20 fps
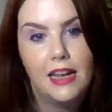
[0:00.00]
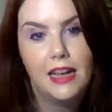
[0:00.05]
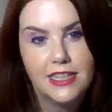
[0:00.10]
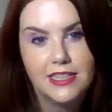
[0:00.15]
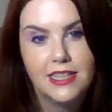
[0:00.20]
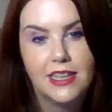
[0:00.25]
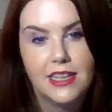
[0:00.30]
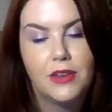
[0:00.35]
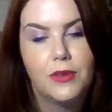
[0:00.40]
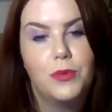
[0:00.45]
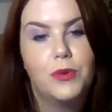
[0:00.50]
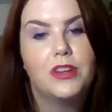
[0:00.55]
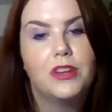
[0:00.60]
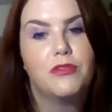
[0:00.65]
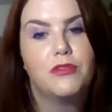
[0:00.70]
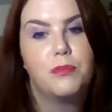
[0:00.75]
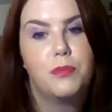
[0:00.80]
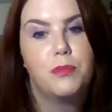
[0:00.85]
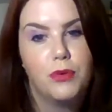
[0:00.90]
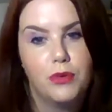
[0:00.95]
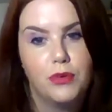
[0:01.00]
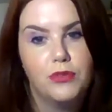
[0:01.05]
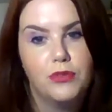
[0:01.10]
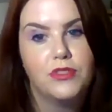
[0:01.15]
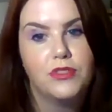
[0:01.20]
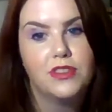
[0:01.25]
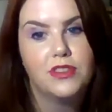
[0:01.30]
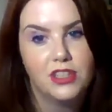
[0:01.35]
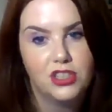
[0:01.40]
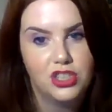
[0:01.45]
Lysa would have
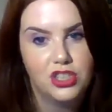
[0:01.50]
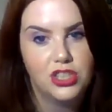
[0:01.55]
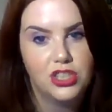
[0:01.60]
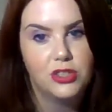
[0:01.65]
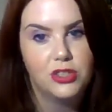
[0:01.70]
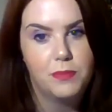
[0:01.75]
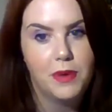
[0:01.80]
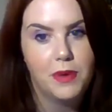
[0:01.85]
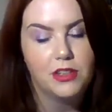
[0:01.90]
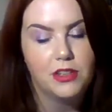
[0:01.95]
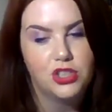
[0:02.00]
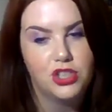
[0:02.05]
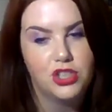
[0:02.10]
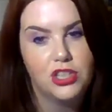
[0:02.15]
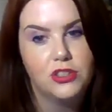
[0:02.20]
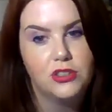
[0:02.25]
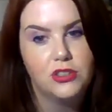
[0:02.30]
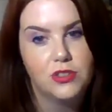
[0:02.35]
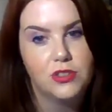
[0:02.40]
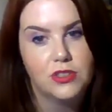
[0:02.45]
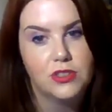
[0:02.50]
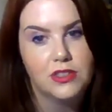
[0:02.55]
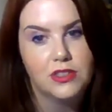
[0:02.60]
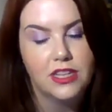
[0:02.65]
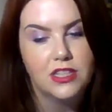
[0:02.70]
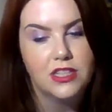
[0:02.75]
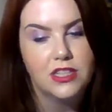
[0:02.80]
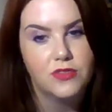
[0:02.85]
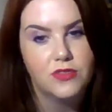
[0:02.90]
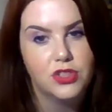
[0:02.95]
proven that she could bear children.
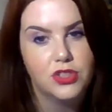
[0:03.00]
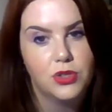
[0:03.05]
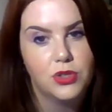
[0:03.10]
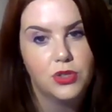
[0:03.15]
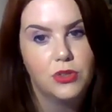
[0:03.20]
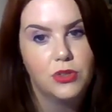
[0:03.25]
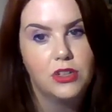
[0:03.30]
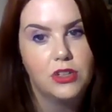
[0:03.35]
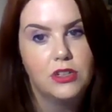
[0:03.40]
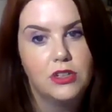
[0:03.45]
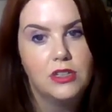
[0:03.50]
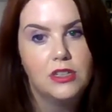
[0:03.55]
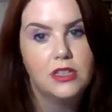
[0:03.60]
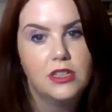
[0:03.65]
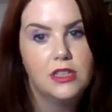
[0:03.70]
That's for sure.